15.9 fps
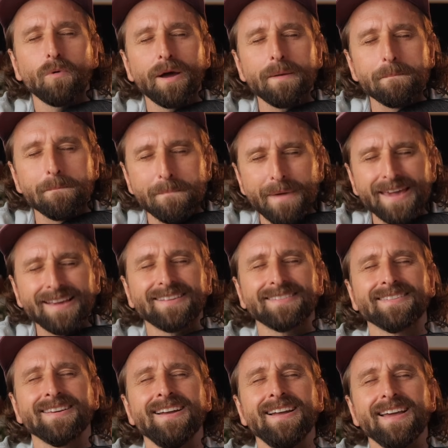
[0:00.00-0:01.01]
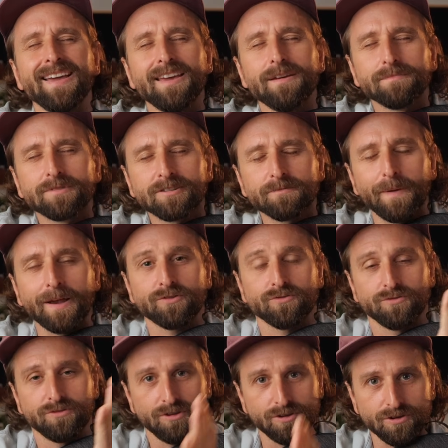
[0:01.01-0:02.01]
what makes him
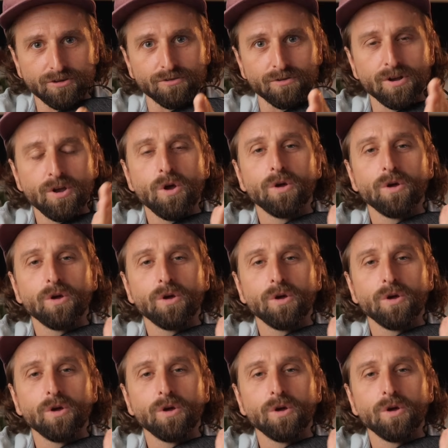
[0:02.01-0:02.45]
special to you.